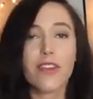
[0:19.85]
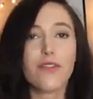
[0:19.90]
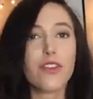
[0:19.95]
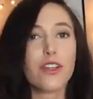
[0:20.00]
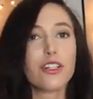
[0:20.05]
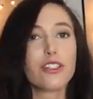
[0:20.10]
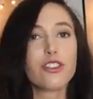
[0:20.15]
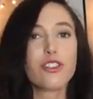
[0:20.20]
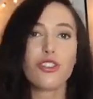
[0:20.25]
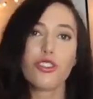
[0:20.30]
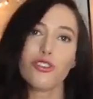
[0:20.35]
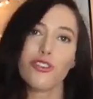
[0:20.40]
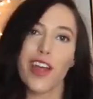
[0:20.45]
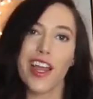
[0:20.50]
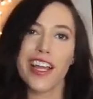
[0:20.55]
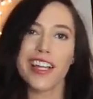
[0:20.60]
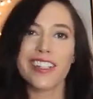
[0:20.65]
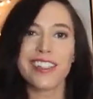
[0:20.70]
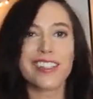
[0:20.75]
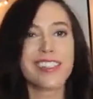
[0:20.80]
If you're
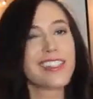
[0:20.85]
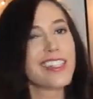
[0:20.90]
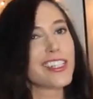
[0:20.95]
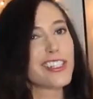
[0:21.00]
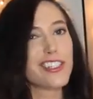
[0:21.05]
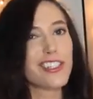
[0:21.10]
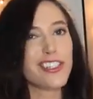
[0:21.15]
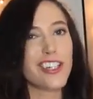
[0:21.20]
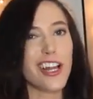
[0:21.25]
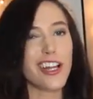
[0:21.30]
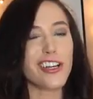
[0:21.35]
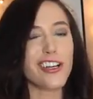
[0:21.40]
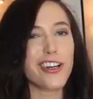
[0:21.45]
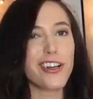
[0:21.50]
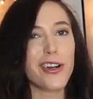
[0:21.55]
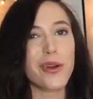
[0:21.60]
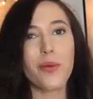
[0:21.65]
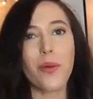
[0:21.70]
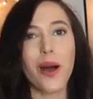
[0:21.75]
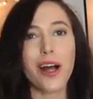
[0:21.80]
straight,
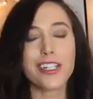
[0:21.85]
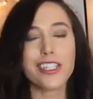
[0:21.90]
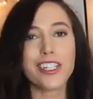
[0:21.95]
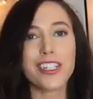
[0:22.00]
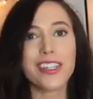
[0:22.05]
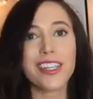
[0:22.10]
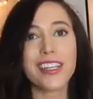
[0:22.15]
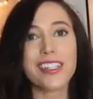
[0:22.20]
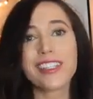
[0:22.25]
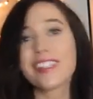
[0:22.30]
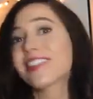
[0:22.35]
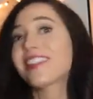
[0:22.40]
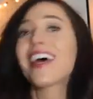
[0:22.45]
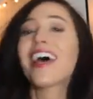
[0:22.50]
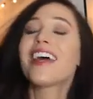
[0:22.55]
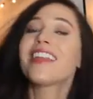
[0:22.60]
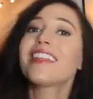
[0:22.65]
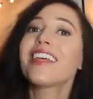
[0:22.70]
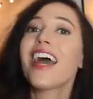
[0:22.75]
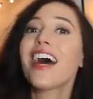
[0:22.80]
cisgender, and watching this,
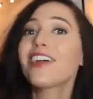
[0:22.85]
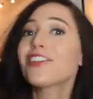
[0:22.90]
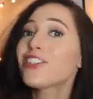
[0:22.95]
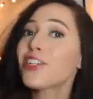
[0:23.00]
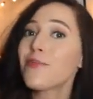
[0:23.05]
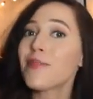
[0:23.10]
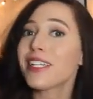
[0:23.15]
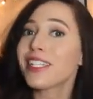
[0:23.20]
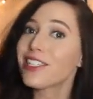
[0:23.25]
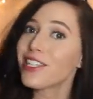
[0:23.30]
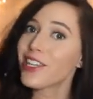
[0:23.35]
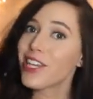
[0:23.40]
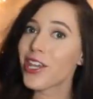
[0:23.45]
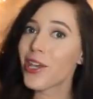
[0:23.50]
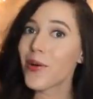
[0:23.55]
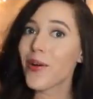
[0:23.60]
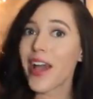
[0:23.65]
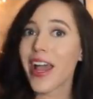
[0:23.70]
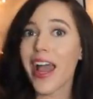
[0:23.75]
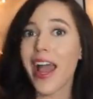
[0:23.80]
then the
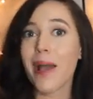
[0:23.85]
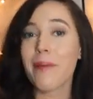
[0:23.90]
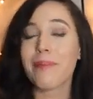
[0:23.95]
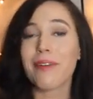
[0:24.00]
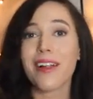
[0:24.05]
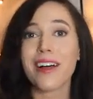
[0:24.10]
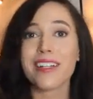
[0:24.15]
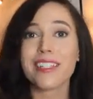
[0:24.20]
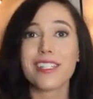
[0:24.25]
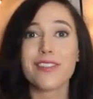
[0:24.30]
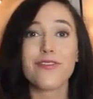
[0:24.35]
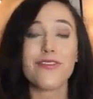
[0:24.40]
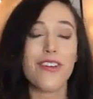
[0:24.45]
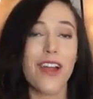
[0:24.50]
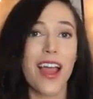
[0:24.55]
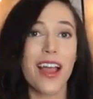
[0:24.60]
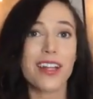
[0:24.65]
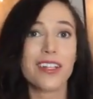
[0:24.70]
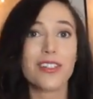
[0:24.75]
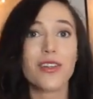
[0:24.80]
LGBTQAI+
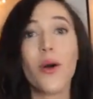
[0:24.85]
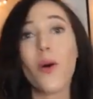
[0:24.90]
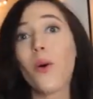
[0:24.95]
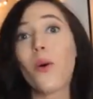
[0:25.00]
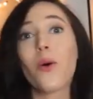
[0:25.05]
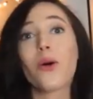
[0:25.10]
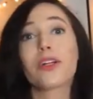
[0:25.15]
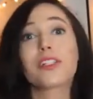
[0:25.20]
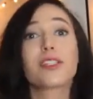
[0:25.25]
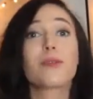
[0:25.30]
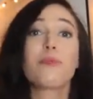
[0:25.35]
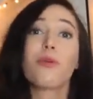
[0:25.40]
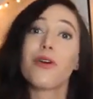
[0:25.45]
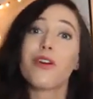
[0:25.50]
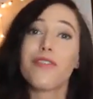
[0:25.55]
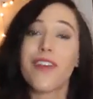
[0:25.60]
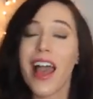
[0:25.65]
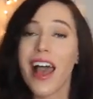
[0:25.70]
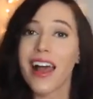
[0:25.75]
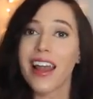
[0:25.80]
friend or
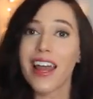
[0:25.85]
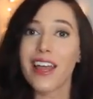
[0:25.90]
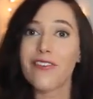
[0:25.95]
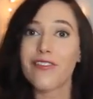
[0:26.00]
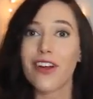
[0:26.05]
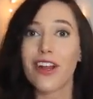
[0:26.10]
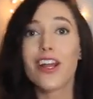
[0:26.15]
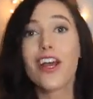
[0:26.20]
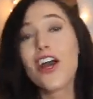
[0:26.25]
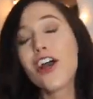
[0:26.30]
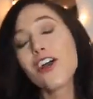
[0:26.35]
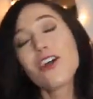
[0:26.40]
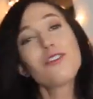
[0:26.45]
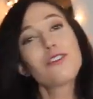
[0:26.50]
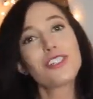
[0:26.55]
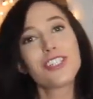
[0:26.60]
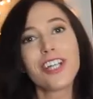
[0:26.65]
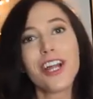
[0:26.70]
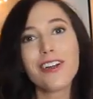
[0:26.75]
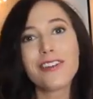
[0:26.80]
supportive ally friend
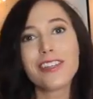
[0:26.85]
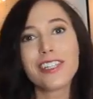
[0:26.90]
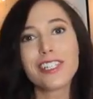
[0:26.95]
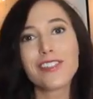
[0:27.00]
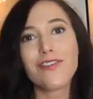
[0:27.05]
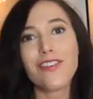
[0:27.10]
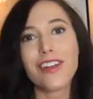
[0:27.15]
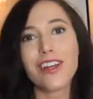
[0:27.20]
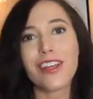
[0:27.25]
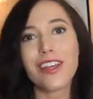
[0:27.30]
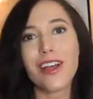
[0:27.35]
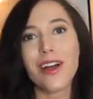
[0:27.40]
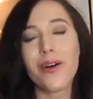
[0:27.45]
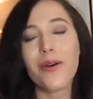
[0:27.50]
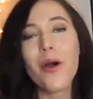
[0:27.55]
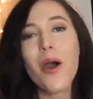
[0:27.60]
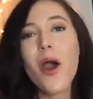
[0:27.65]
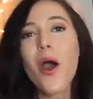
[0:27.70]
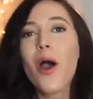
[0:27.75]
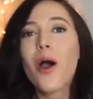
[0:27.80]
who shared this
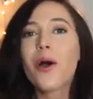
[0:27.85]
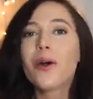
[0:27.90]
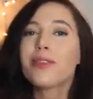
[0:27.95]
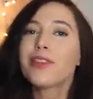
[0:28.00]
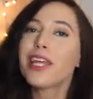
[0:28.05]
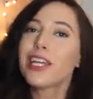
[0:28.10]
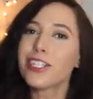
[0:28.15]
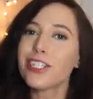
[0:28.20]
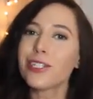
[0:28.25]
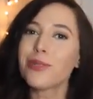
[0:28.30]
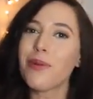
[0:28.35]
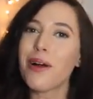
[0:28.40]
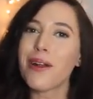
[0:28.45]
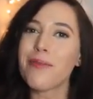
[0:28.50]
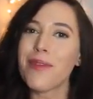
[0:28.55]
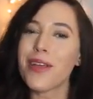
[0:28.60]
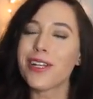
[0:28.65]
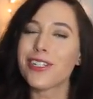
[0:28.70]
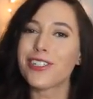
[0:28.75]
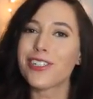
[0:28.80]
video, they just want
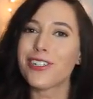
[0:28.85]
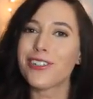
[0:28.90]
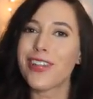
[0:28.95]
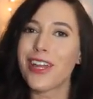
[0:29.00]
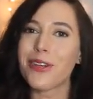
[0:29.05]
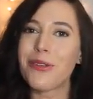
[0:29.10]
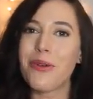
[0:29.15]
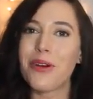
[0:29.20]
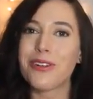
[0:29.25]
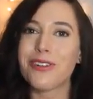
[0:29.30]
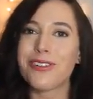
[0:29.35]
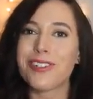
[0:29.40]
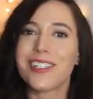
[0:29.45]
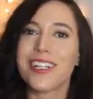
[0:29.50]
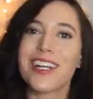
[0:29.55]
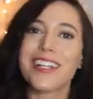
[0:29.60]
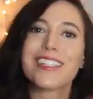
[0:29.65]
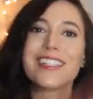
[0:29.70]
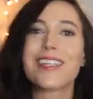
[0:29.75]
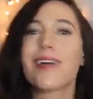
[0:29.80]
to make sure that you
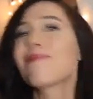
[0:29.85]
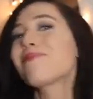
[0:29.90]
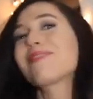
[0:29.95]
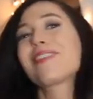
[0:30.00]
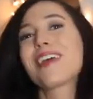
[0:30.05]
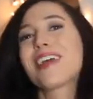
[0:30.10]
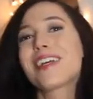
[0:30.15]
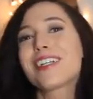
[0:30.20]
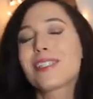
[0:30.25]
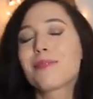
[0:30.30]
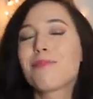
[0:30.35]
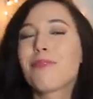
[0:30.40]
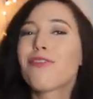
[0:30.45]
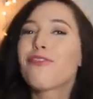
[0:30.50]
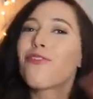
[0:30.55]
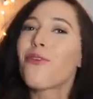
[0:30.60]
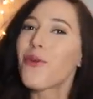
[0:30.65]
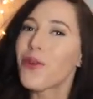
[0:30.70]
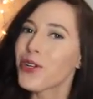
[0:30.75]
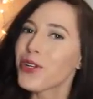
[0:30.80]
understand some things
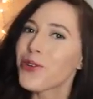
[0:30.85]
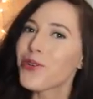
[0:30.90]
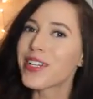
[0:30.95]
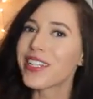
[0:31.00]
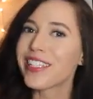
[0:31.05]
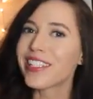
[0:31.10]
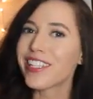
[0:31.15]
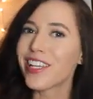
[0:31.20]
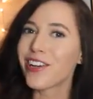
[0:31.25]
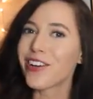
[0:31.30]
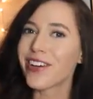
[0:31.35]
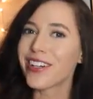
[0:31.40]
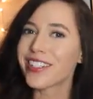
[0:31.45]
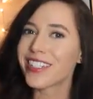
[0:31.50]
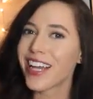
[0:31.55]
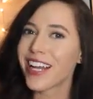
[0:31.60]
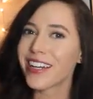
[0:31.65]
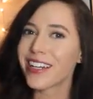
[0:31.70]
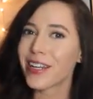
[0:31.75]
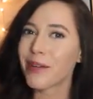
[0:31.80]
before you consider
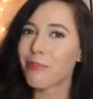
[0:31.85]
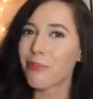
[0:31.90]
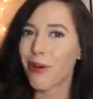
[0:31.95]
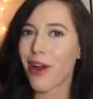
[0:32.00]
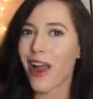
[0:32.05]
attending